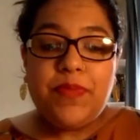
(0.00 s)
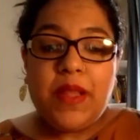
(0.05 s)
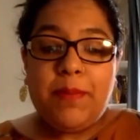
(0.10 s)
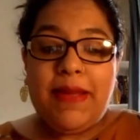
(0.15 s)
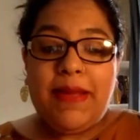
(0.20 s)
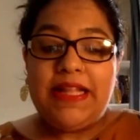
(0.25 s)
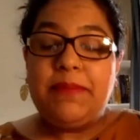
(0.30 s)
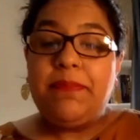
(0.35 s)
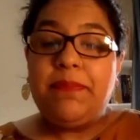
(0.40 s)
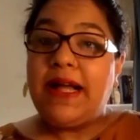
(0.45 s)

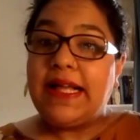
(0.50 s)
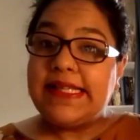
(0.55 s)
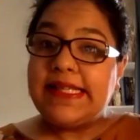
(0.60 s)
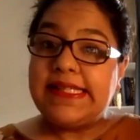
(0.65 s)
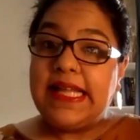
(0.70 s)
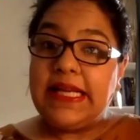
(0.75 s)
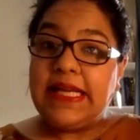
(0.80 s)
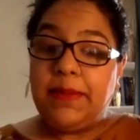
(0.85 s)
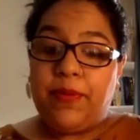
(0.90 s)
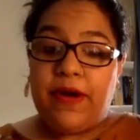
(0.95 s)
by the
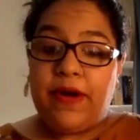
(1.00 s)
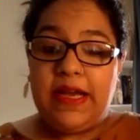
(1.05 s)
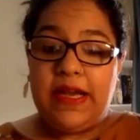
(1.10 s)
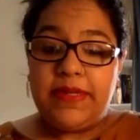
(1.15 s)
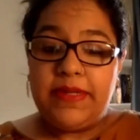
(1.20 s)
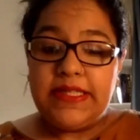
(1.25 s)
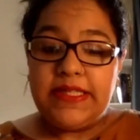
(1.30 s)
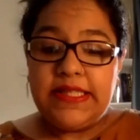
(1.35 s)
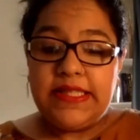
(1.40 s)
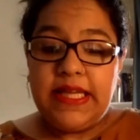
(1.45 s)
Pakistani
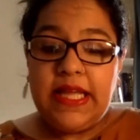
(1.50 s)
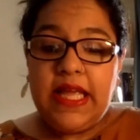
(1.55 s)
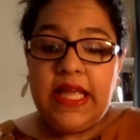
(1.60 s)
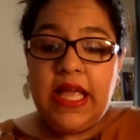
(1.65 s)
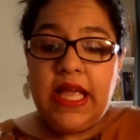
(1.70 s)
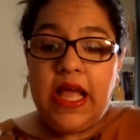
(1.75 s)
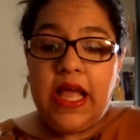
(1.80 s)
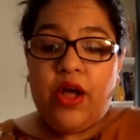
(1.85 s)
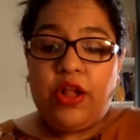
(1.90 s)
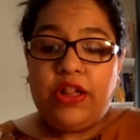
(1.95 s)
parliament
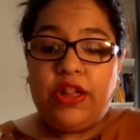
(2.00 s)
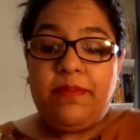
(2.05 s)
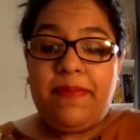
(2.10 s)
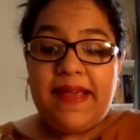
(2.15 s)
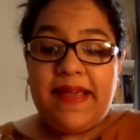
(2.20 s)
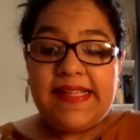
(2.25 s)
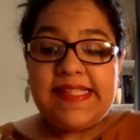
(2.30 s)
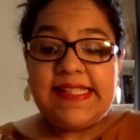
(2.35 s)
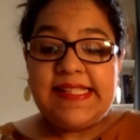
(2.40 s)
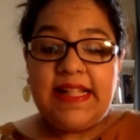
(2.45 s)
on the
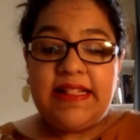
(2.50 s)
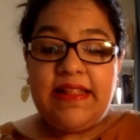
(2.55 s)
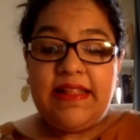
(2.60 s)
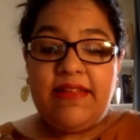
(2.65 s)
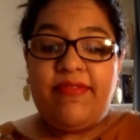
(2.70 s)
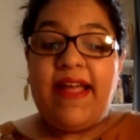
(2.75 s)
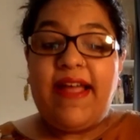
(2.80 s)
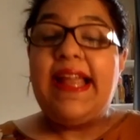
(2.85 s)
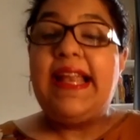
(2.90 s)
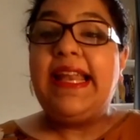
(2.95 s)
basis that they
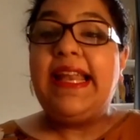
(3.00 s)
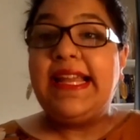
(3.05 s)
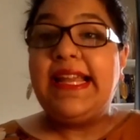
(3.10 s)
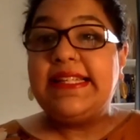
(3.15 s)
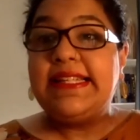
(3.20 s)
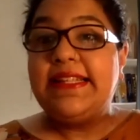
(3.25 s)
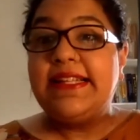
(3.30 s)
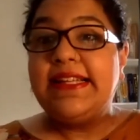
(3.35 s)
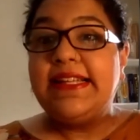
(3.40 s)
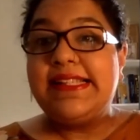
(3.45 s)

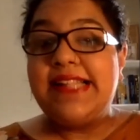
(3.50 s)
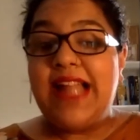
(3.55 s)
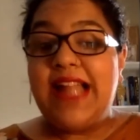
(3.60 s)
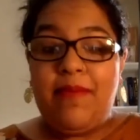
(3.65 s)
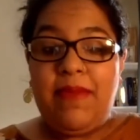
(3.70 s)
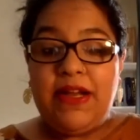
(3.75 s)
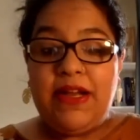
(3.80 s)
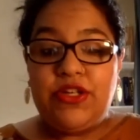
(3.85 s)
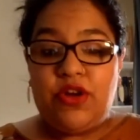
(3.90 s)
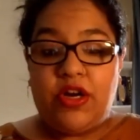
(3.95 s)
violate the
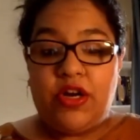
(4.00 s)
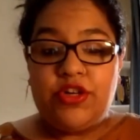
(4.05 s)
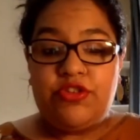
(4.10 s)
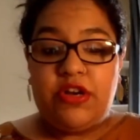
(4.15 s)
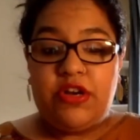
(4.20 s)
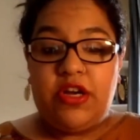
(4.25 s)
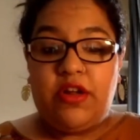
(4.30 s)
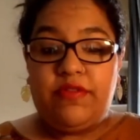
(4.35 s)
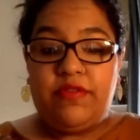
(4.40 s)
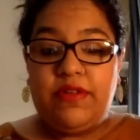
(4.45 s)
Islamic
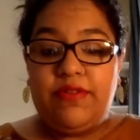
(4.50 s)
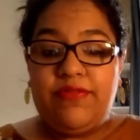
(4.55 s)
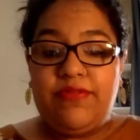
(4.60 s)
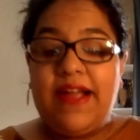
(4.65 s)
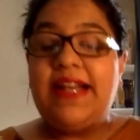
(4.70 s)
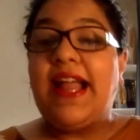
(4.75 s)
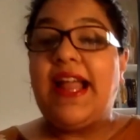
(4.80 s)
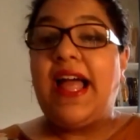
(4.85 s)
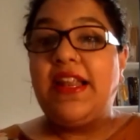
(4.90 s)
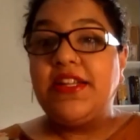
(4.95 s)
doctrine of the
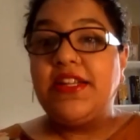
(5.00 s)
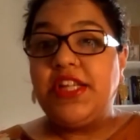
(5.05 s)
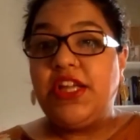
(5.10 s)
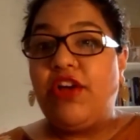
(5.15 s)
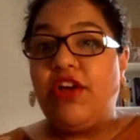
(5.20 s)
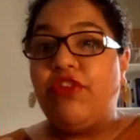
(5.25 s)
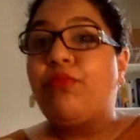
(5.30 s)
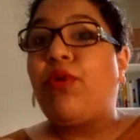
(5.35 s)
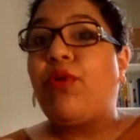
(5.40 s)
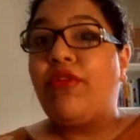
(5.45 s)
finality
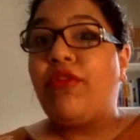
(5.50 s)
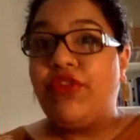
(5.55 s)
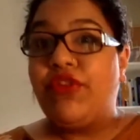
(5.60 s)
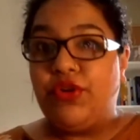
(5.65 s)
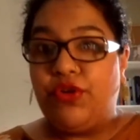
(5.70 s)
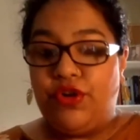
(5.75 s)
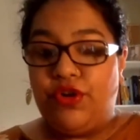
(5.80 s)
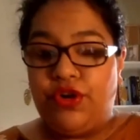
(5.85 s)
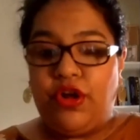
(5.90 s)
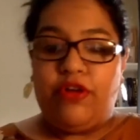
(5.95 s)
of
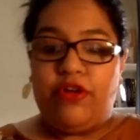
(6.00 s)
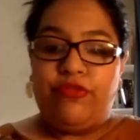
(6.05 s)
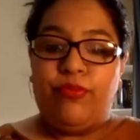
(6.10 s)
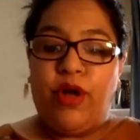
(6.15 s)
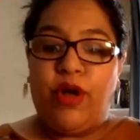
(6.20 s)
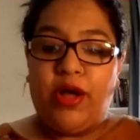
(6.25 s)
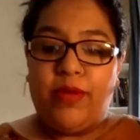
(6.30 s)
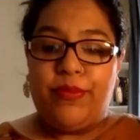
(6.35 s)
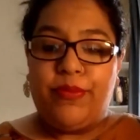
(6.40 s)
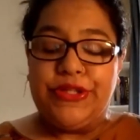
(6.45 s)
prophethood of
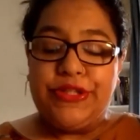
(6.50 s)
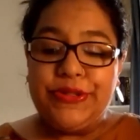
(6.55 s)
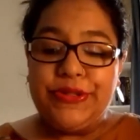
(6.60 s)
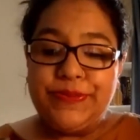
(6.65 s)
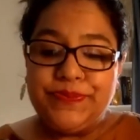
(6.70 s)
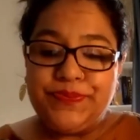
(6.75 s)
Muhammad.